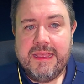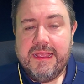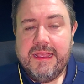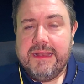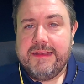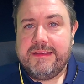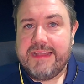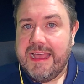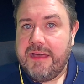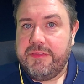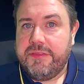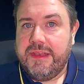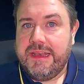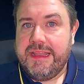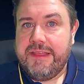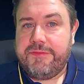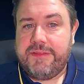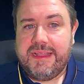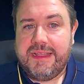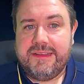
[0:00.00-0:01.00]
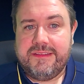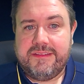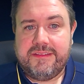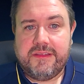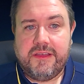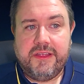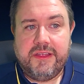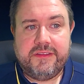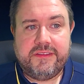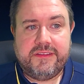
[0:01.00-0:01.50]
down the left-hand
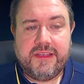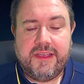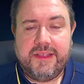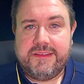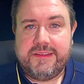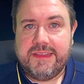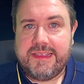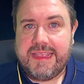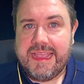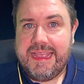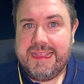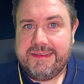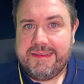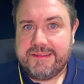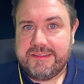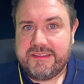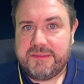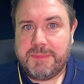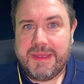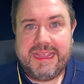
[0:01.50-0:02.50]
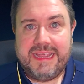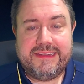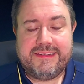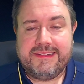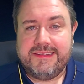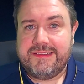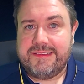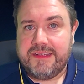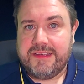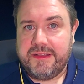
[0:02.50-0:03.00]
side started to get into space
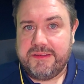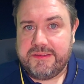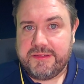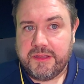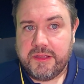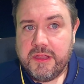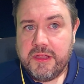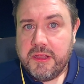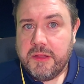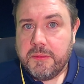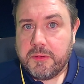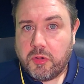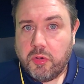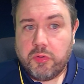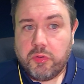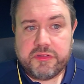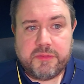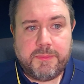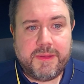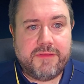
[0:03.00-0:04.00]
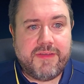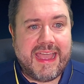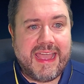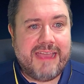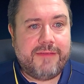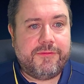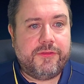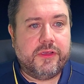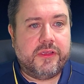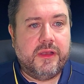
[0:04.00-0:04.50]
and started to cause a bit of
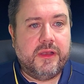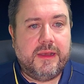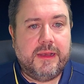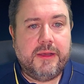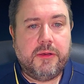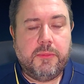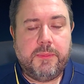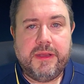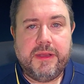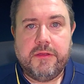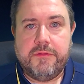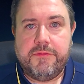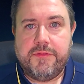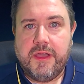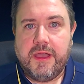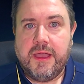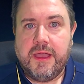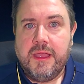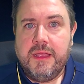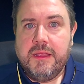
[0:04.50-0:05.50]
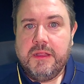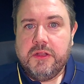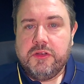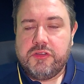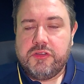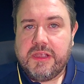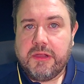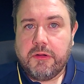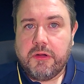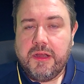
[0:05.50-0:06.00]
havoc and got
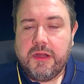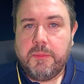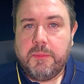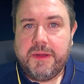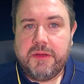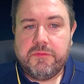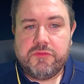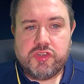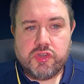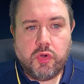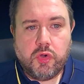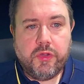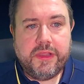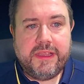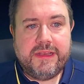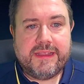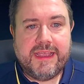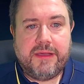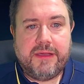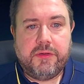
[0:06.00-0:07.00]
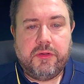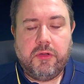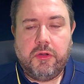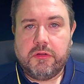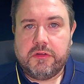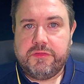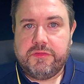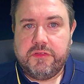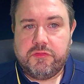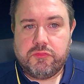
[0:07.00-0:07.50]
a little bit of joy down
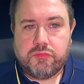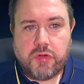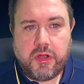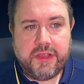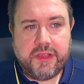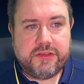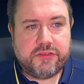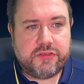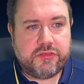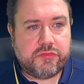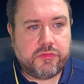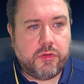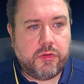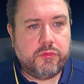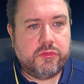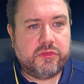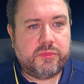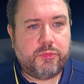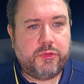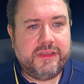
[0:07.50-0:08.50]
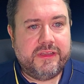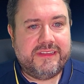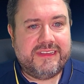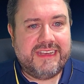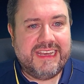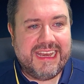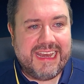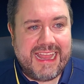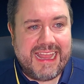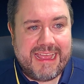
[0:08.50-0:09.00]
Oxford's right, Shrewsbury's
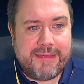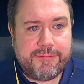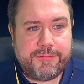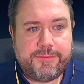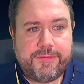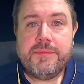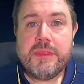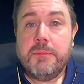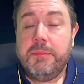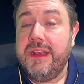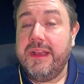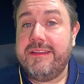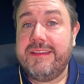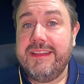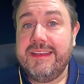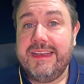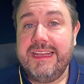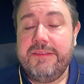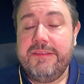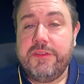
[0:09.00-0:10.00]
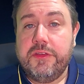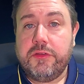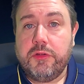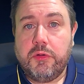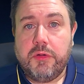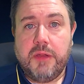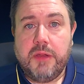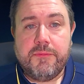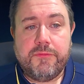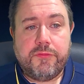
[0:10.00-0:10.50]
left. But it did leave the
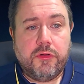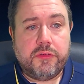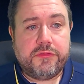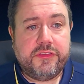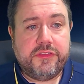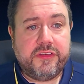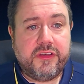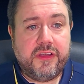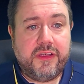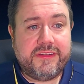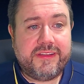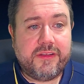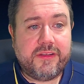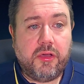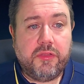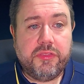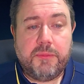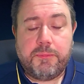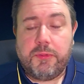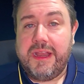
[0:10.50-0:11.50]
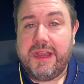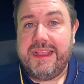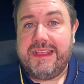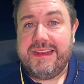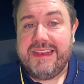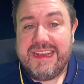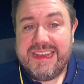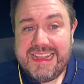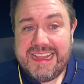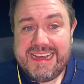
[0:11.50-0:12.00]
door open for Oxford United on the break,
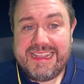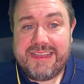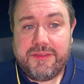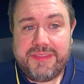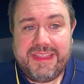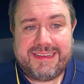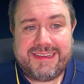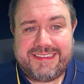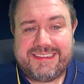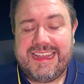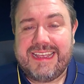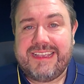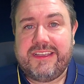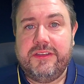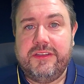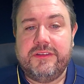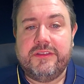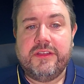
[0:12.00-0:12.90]
and they nearly got that second